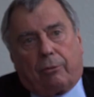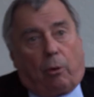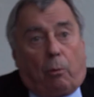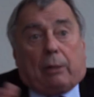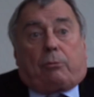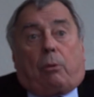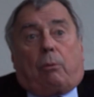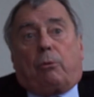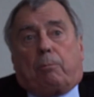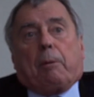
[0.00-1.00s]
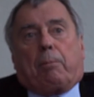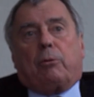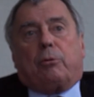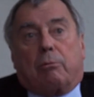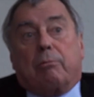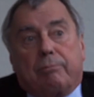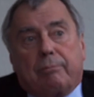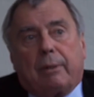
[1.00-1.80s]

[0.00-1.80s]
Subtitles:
So what would people do?